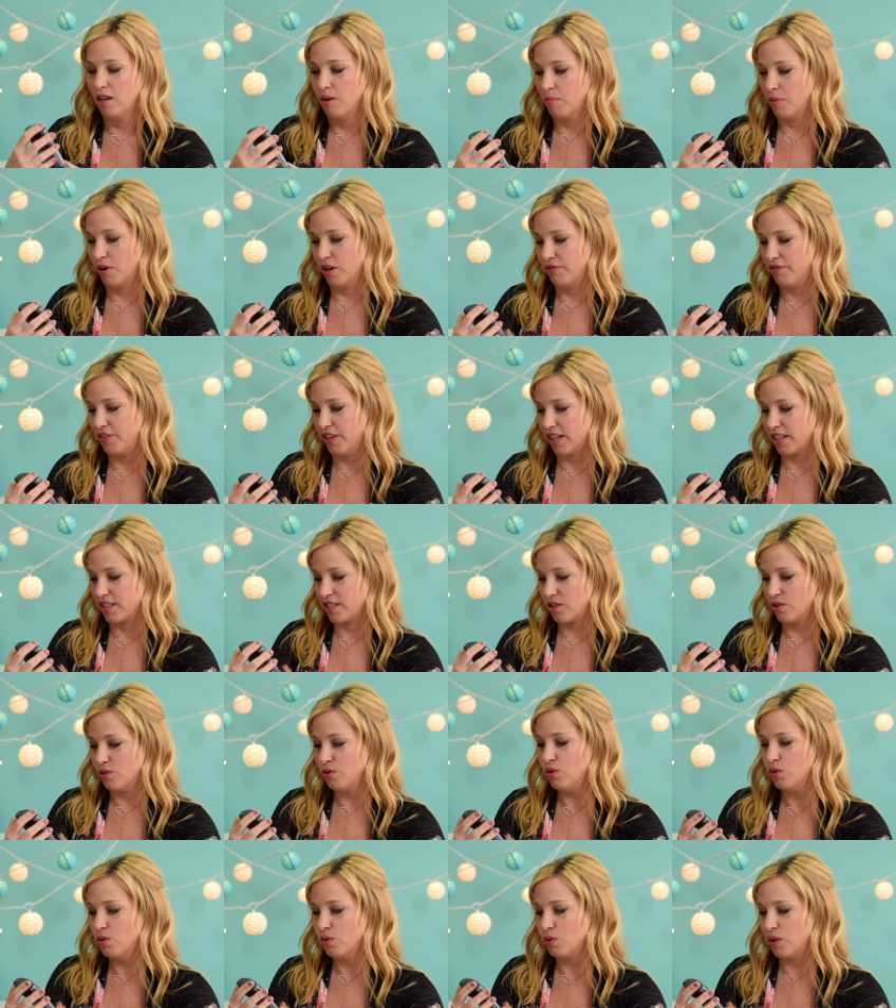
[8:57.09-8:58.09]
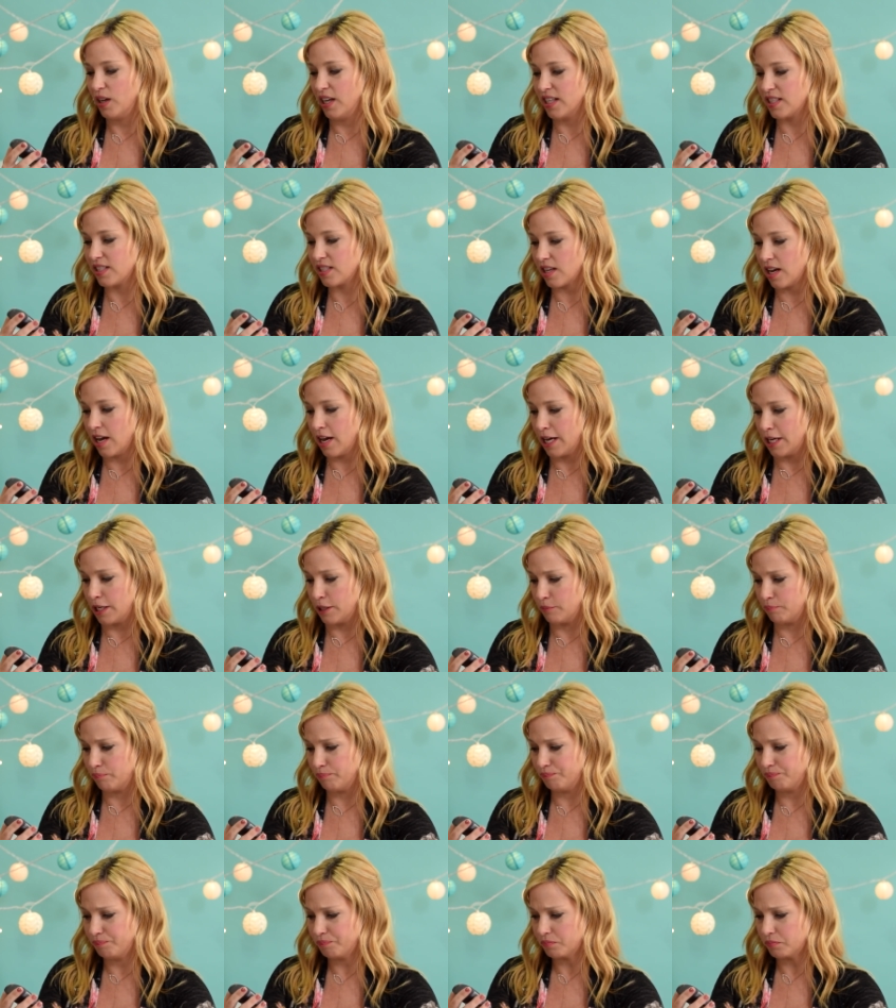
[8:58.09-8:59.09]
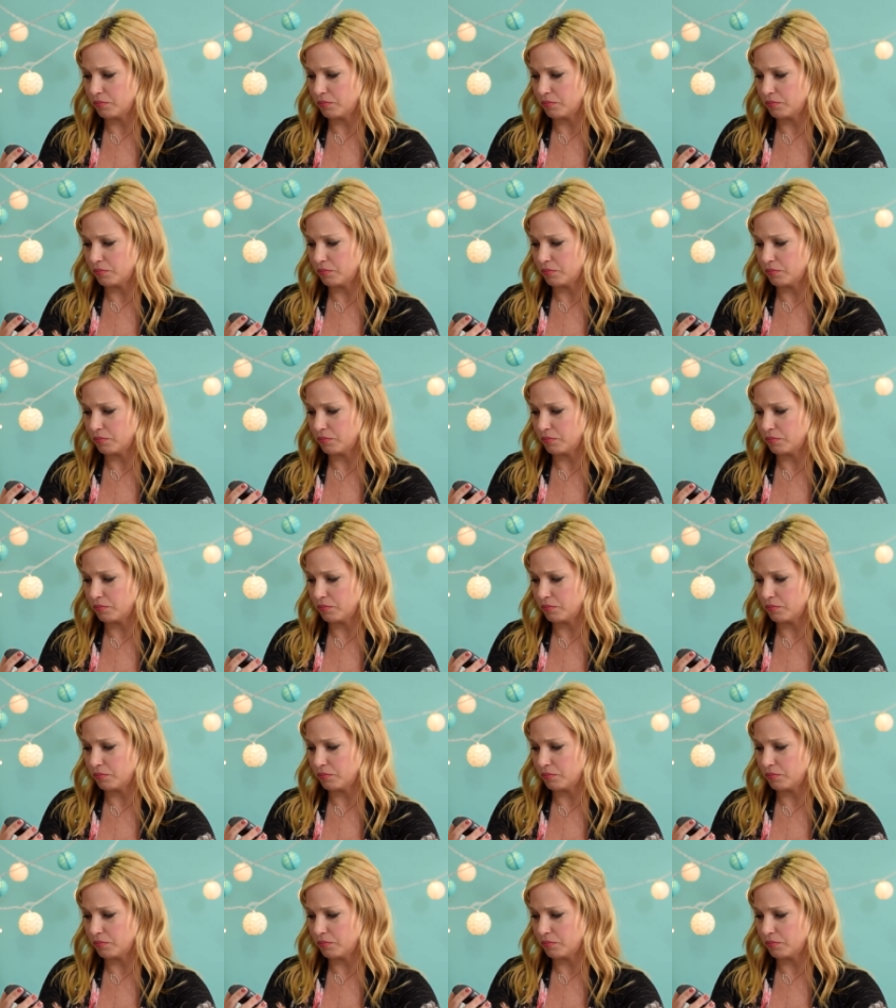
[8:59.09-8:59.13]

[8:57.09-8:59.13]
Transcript: Perfect. Ooh, it's... Um,